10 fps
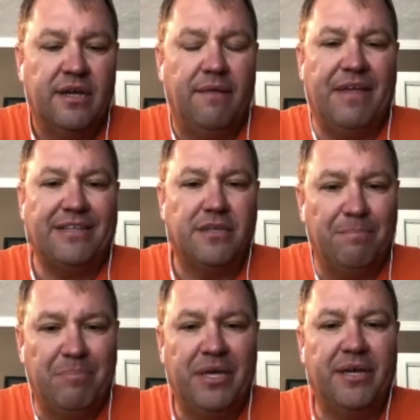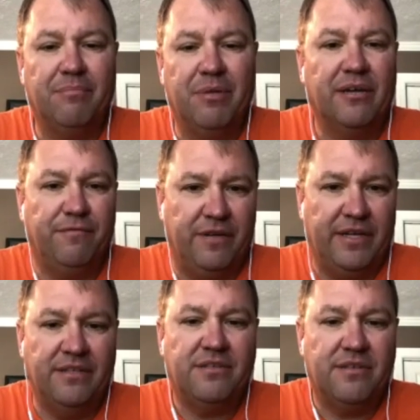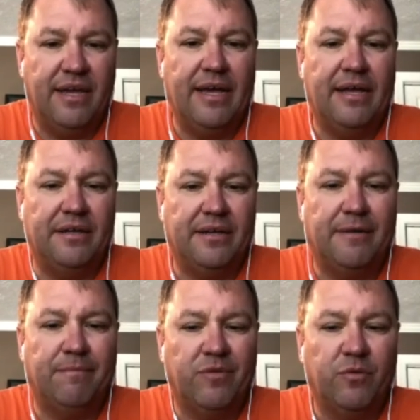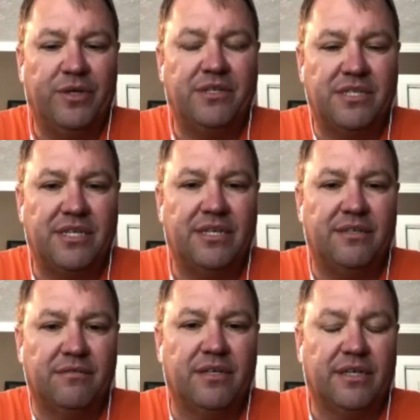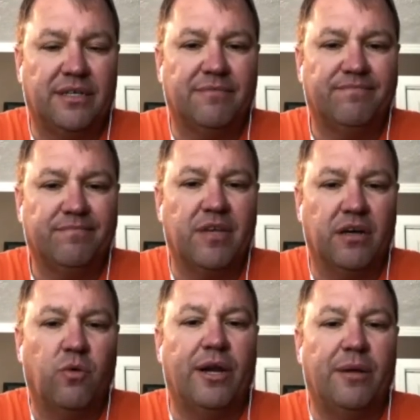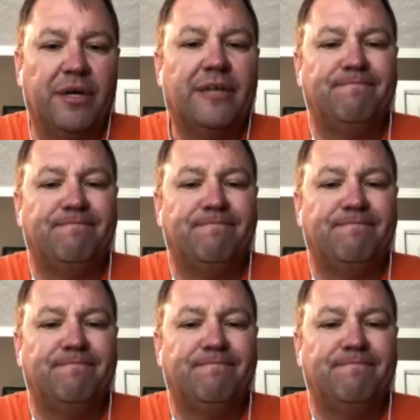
That's a big big offense, and um, we see it uh, uh, quite a bit.